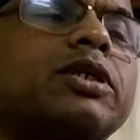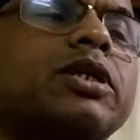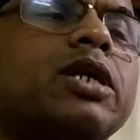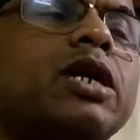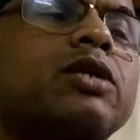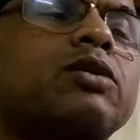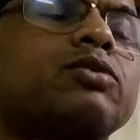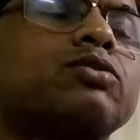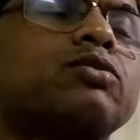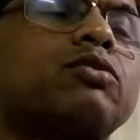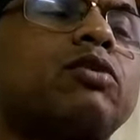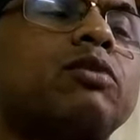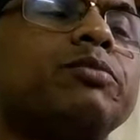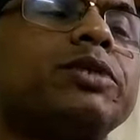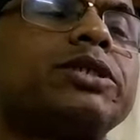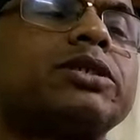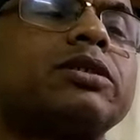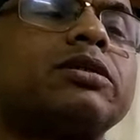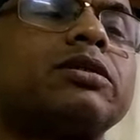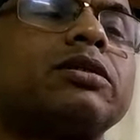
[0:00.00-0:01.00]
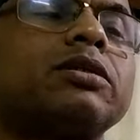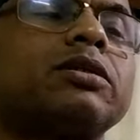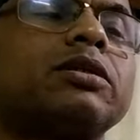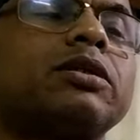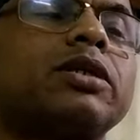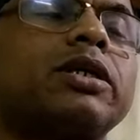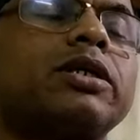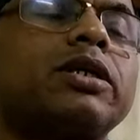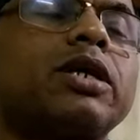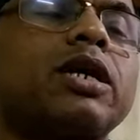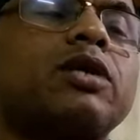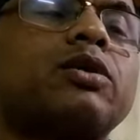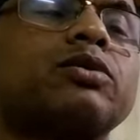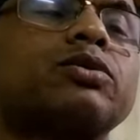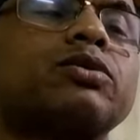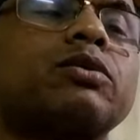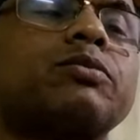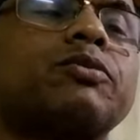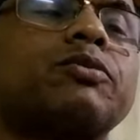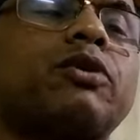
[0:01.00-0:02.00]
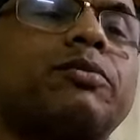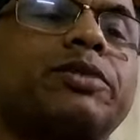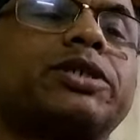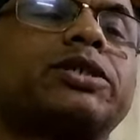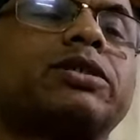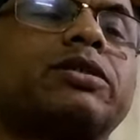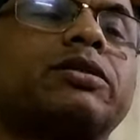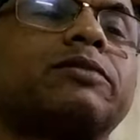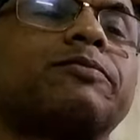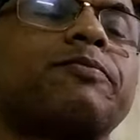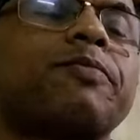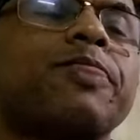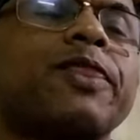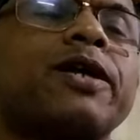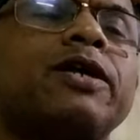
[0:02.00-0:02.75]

Errors of omission and errors of commission.